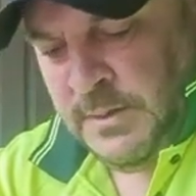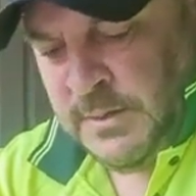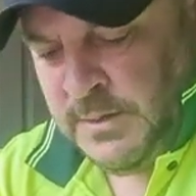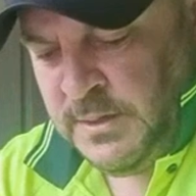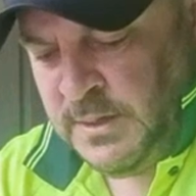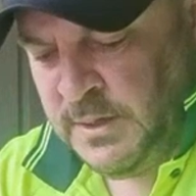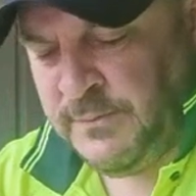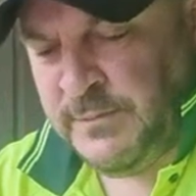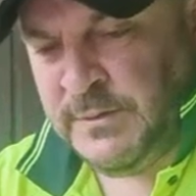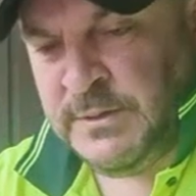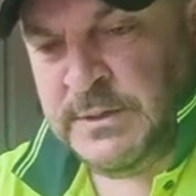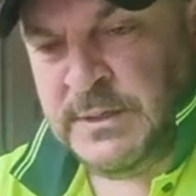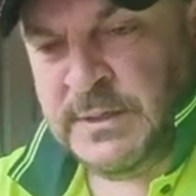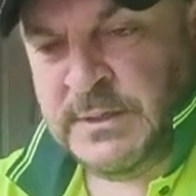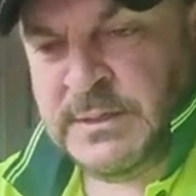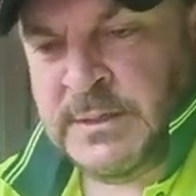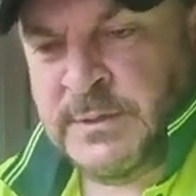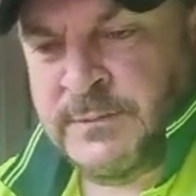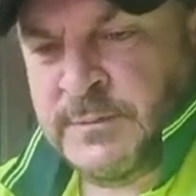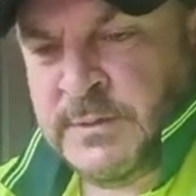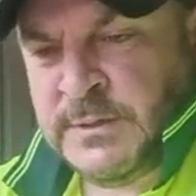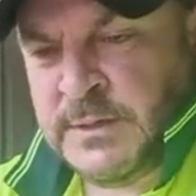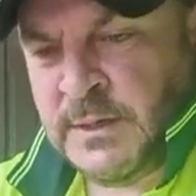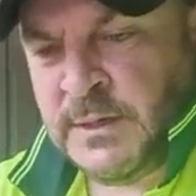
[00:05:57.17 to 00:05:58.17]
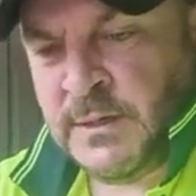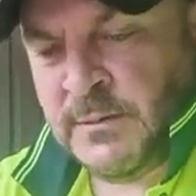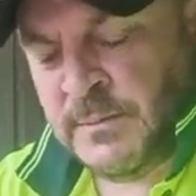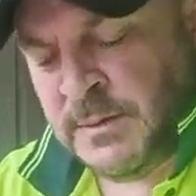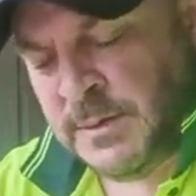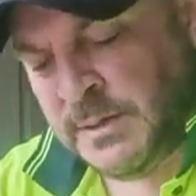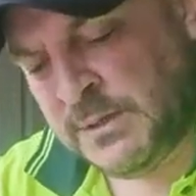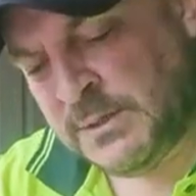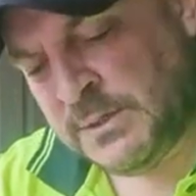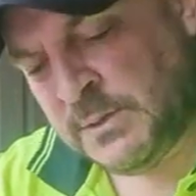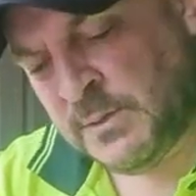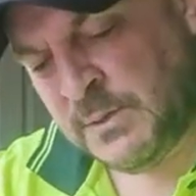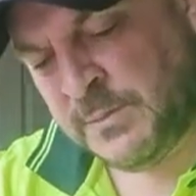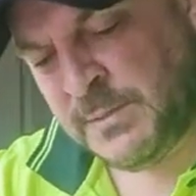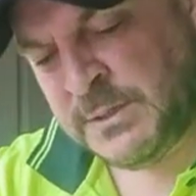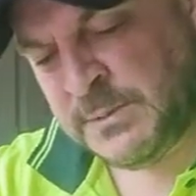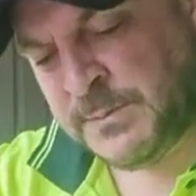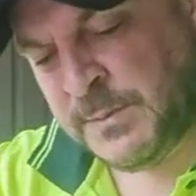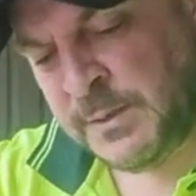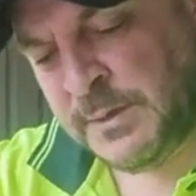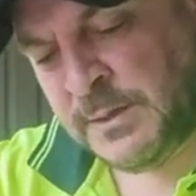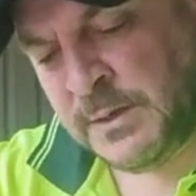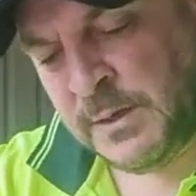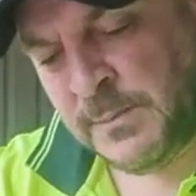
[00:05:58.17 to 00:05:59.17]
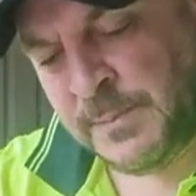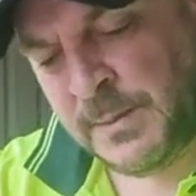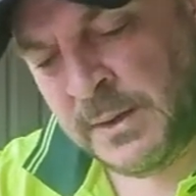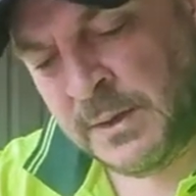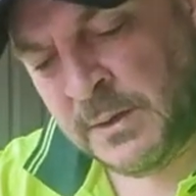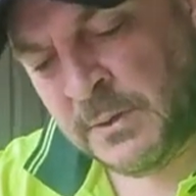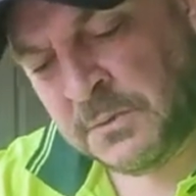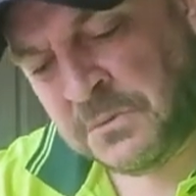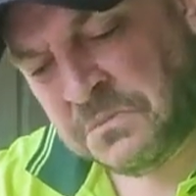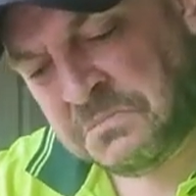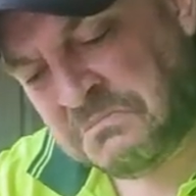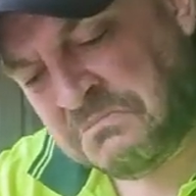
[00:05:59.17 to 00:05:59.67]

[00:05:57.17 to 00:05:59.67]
every 6-7 centimeters you want to be spending about